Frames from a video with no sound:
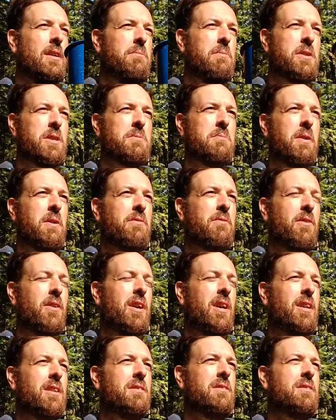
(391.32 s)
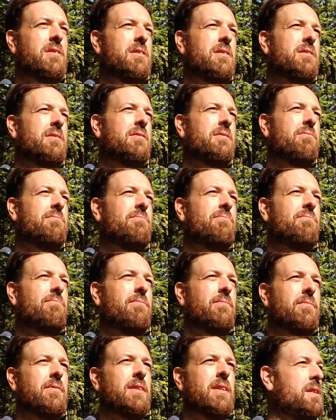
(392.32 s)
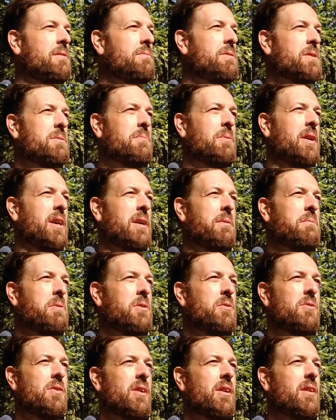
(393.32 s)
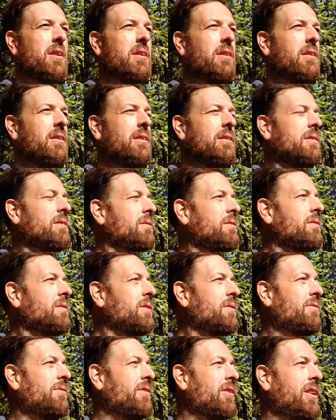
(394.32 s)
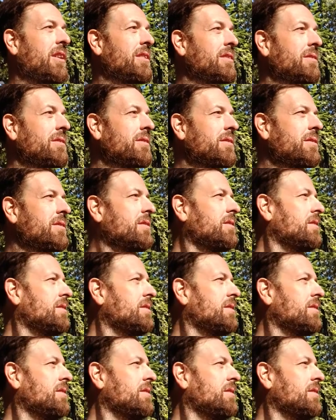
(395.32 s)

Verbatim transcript: Miss my friends, miss playing music with friends,